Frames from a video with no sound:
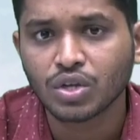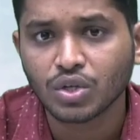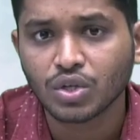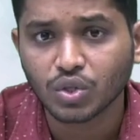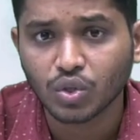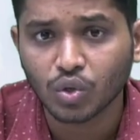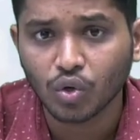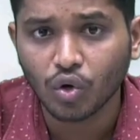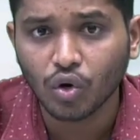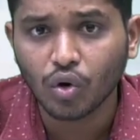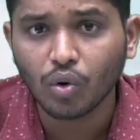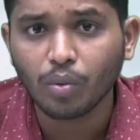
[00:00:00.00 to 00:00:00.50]

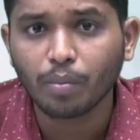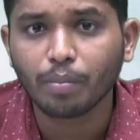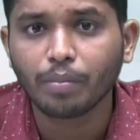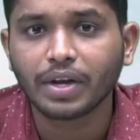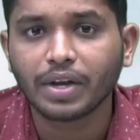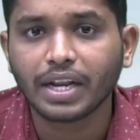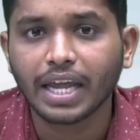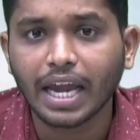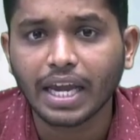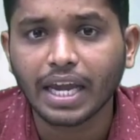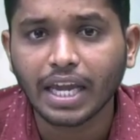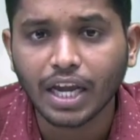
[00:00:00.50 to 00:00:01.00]
So,
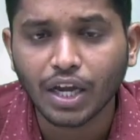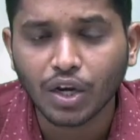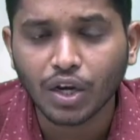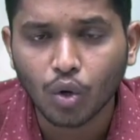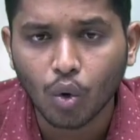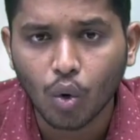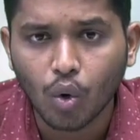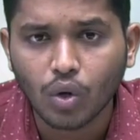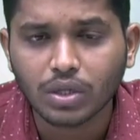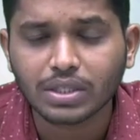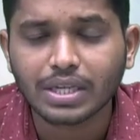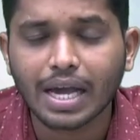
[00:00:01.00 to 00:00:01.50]
taking
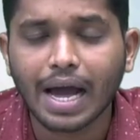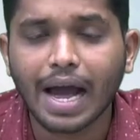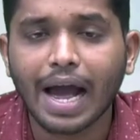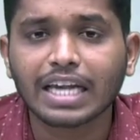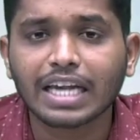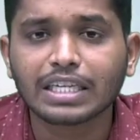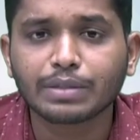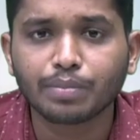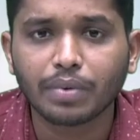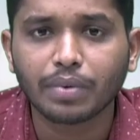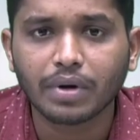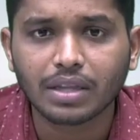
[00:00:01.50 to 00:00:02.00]
notes
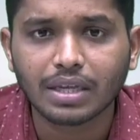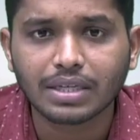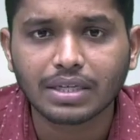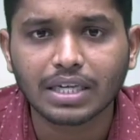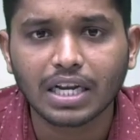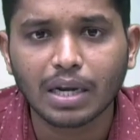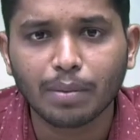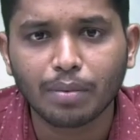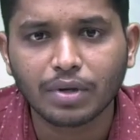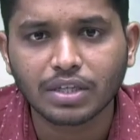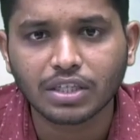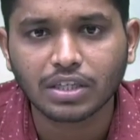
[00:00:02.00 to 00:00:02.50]
as per the
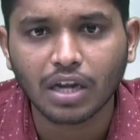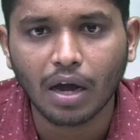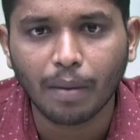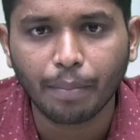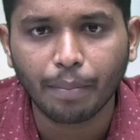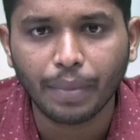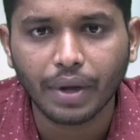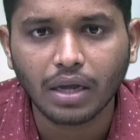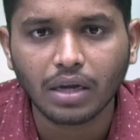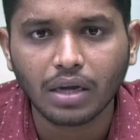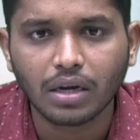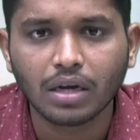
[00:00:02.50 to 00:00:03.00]
syllabus
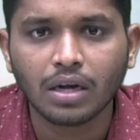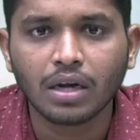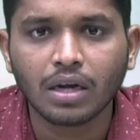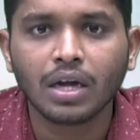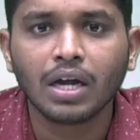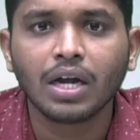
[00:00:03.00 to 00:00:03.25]
topic